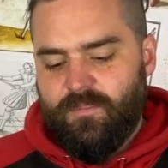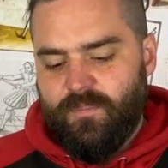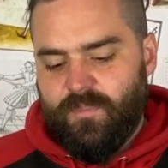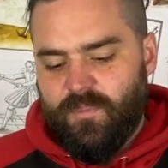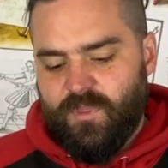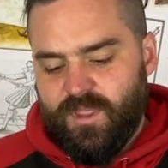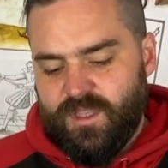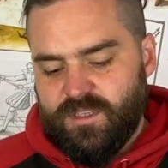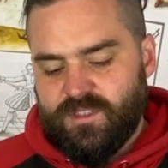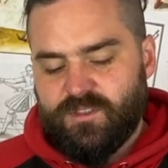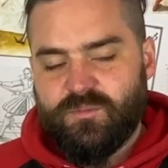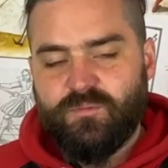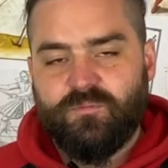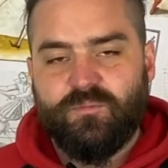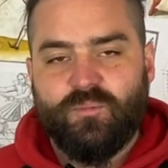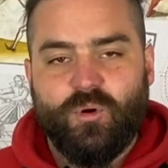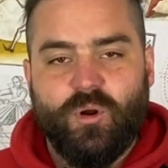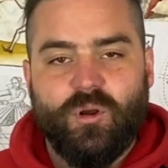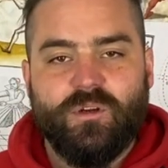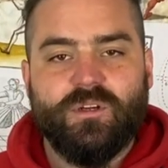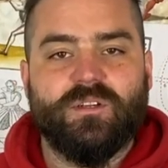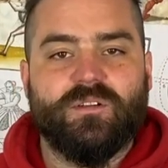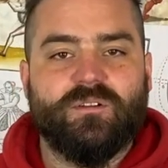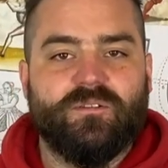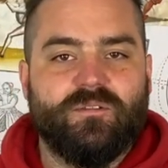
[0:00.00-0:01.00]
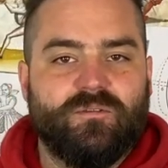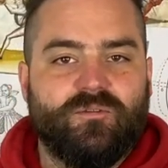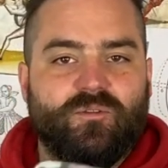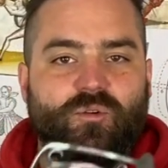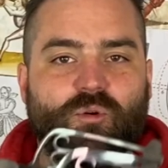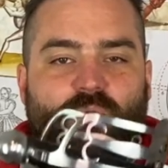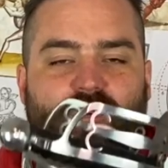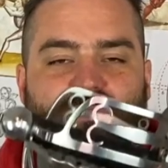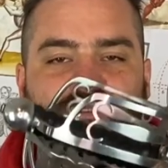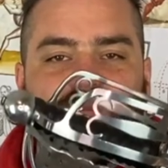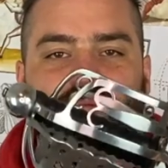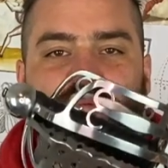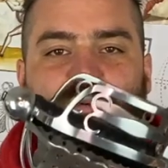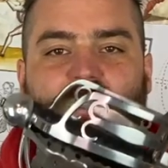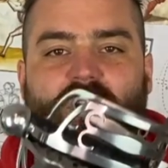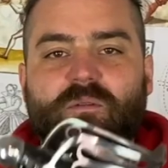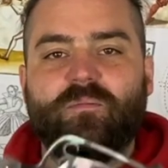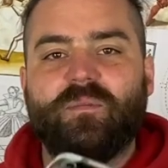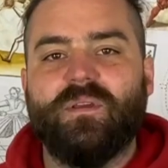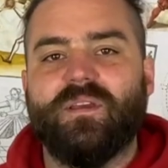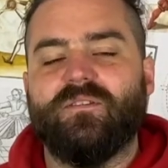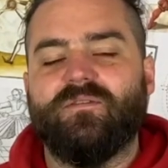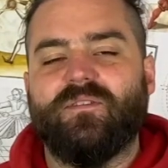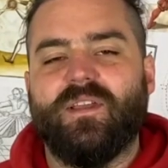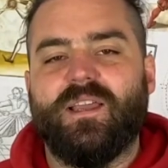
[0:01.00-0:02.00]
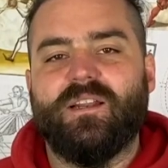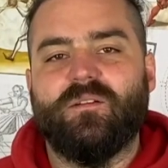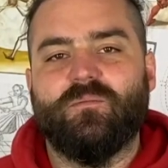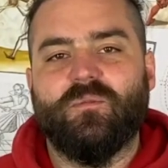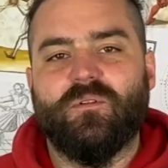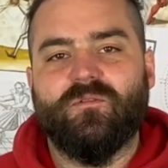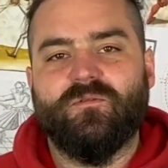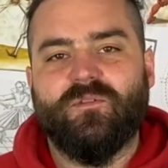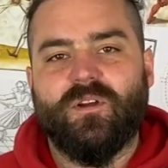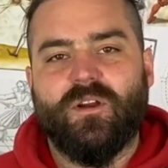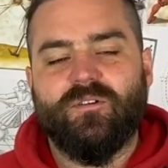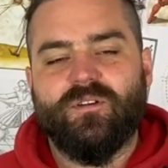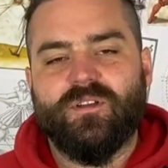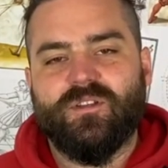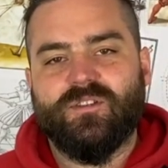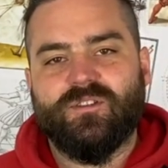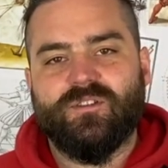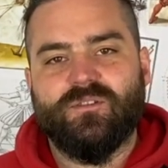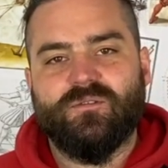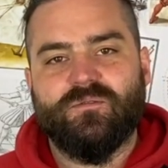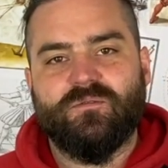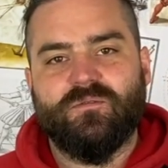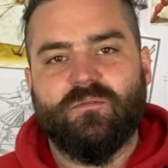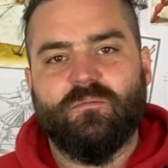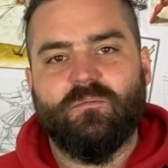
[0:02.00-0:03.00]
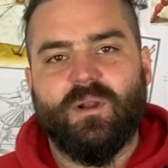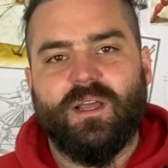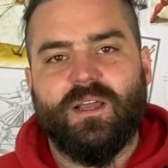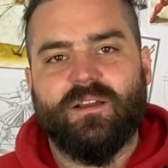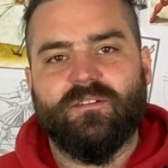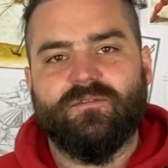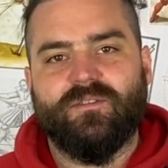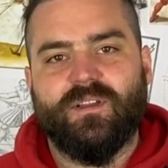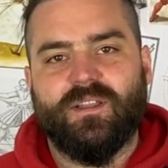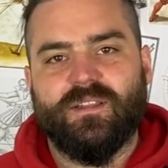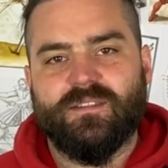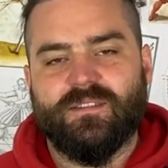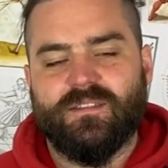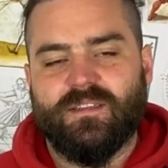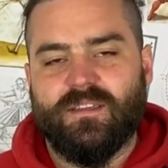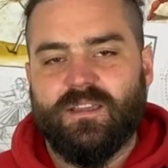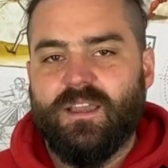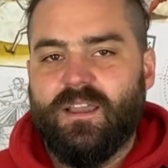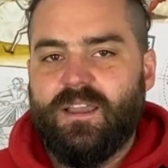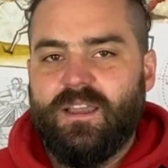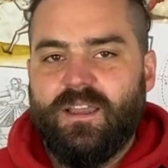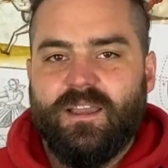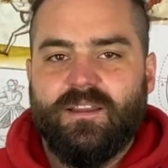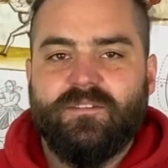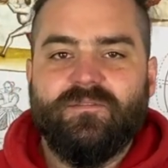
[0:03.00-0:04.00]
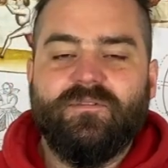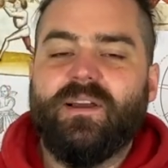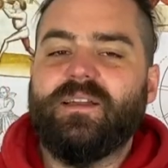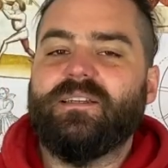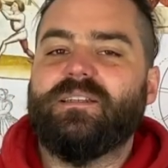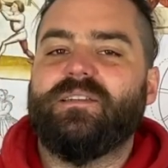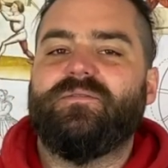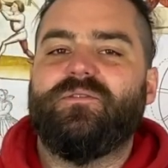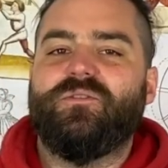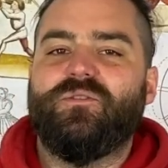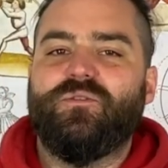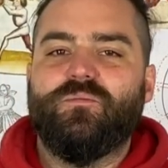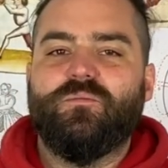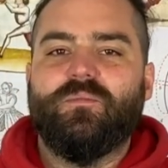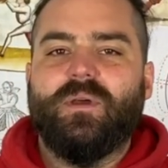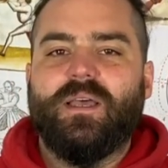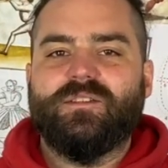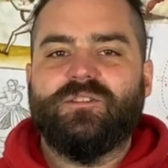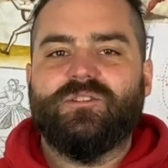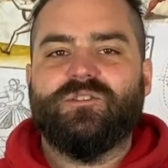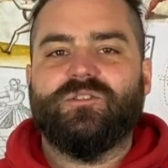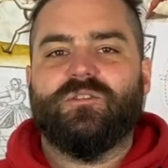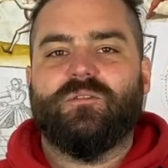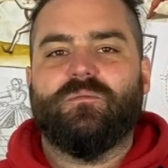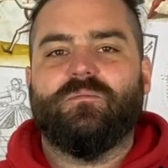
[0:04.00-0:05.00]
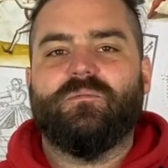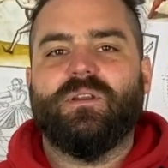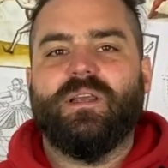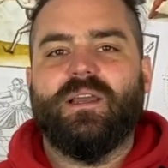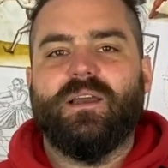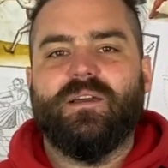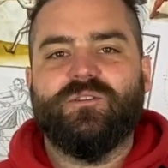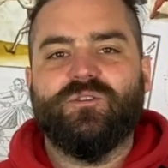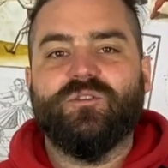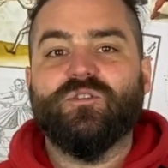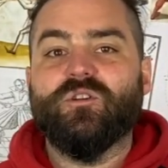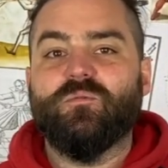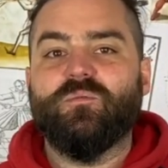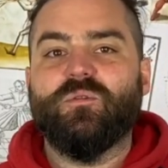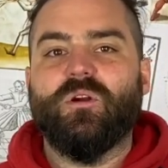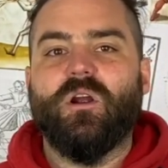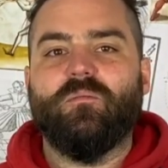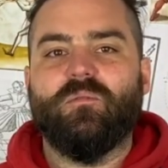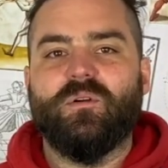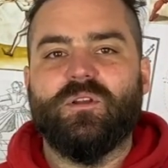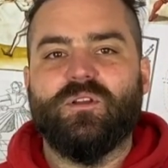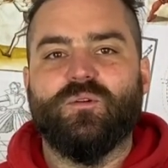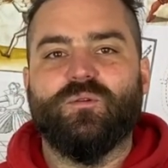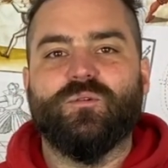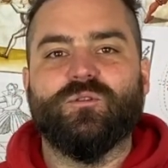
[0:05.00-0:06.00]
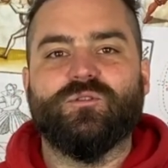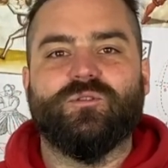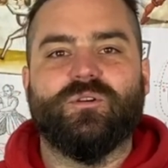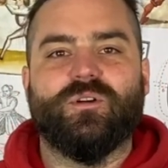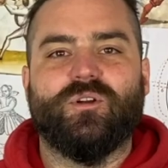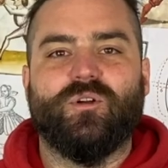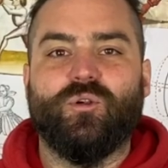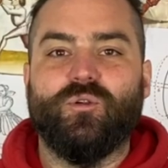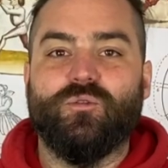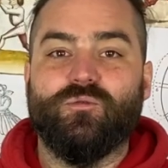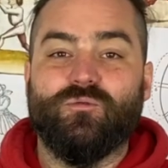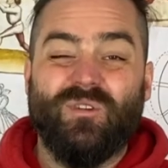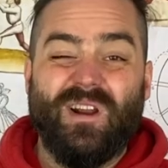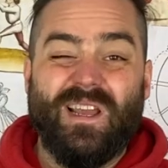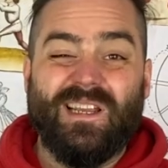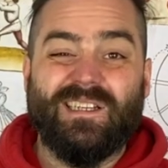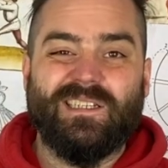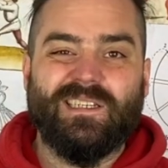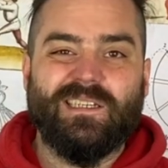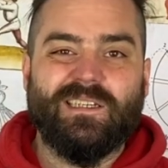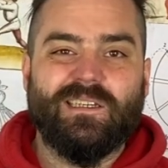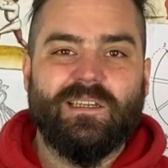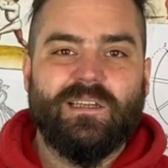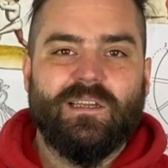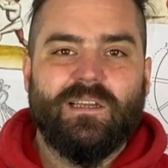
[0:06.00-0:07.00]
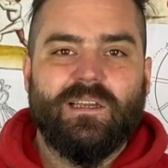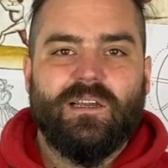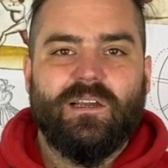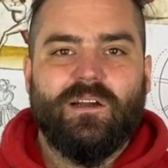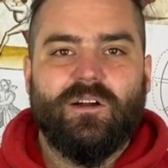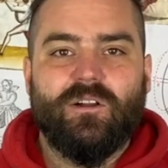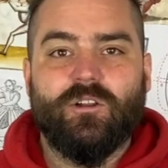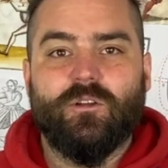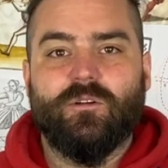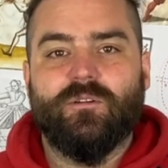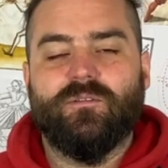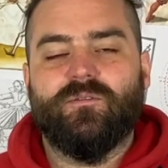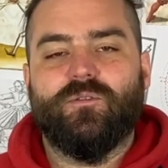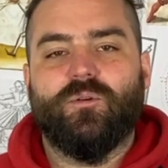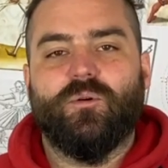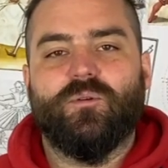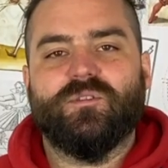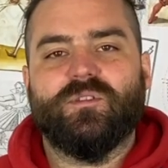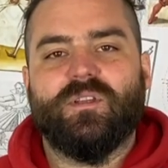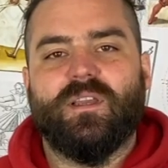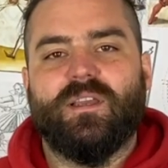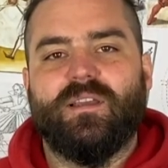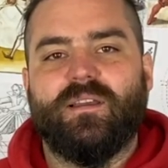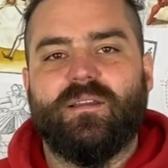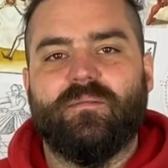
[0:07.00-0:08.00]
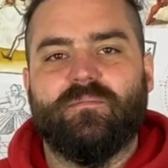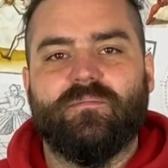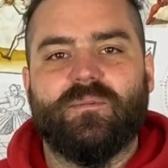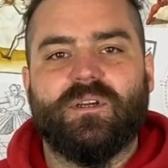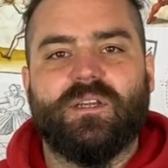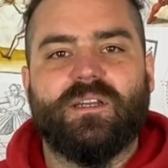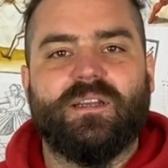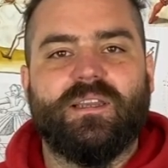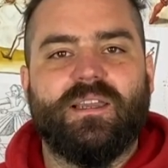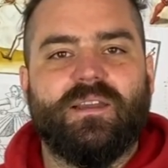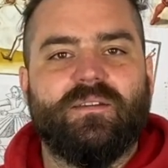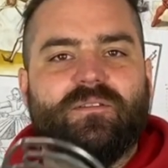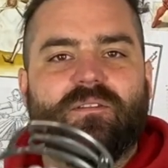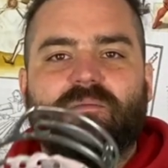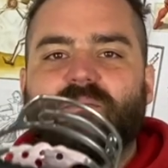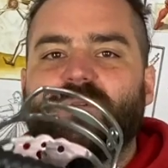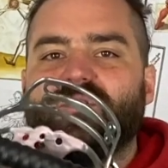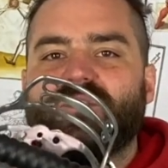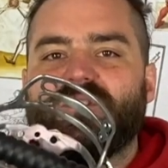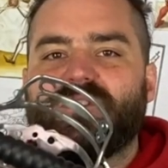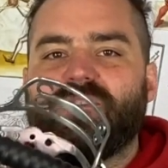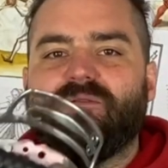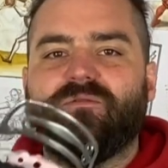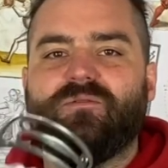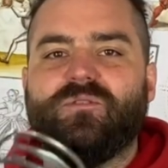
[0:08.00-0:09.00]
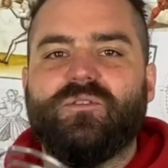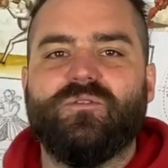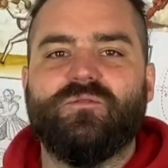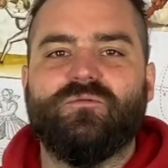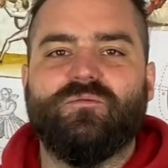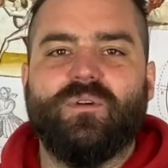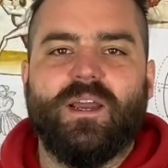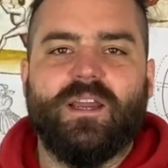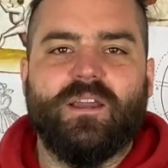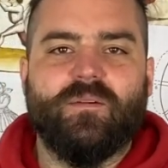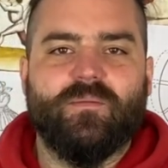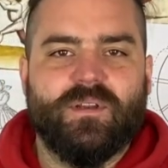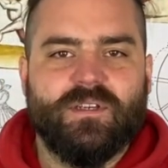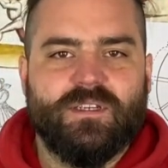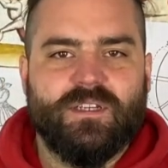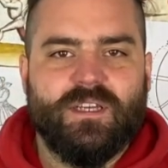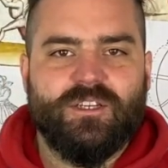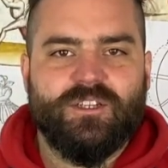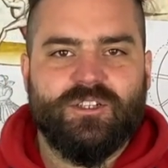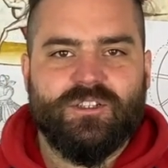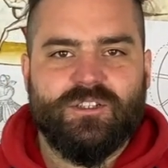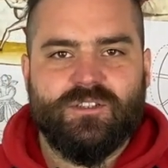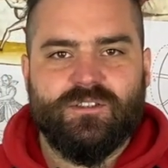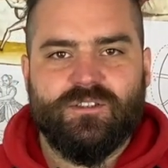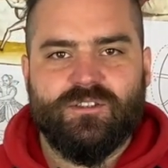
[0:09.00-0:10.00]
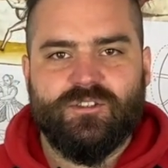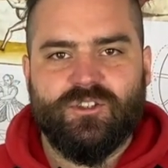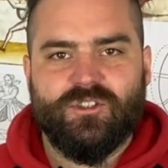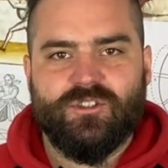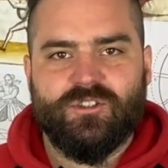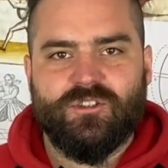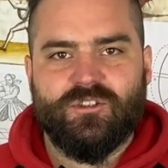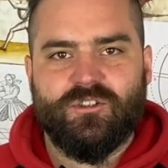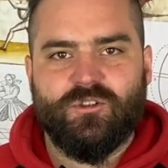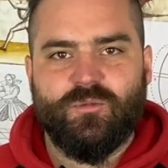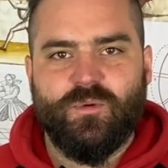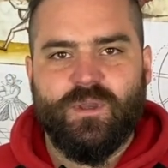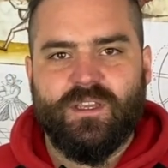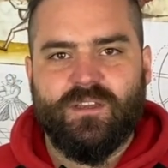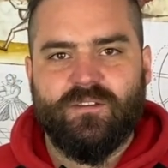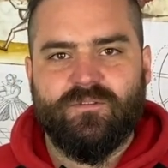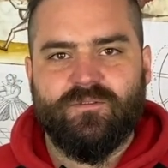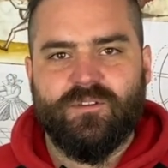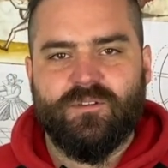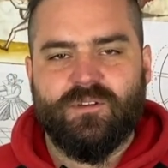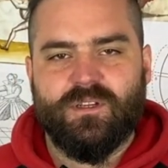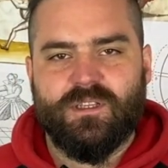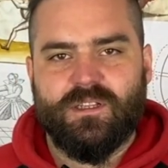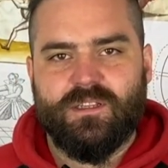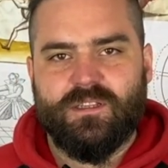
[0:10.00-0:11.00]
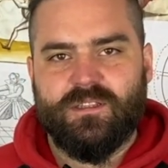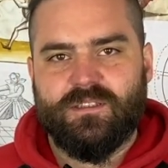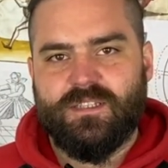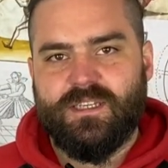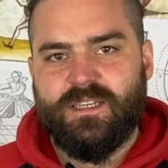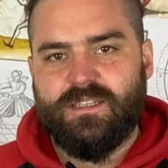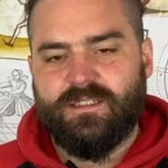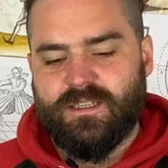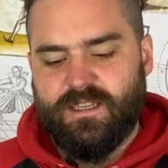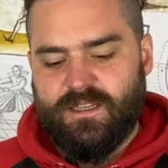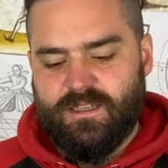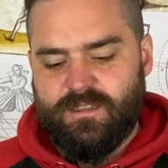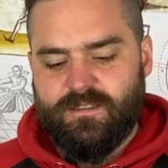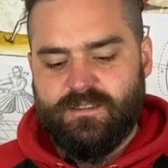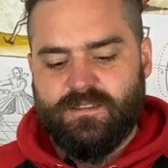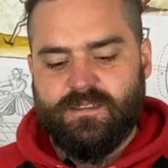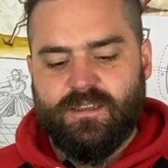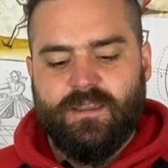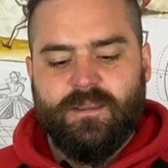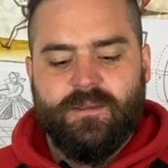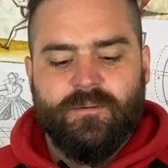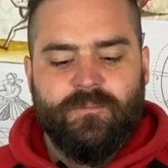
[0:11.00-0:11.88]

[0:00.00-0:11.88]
This product, of course, will be available very soon from Black Fencer. In fact, if you message them now, you could probably order it already. Although, of course, I am going to give them just a few recommendations just to tweak a few little details.